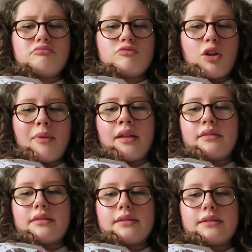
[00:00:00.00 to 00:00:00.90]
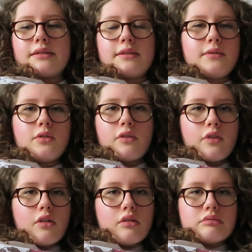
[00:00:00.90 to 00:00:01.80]
romance
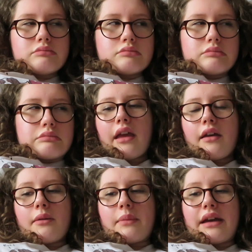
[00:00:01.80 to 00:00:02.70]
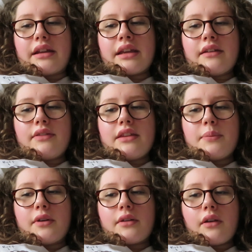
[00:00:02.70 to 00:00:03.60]
novel, and I gave this
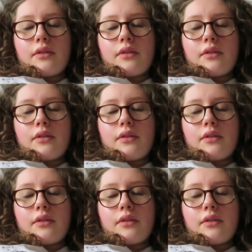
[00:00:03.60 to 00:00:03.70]
book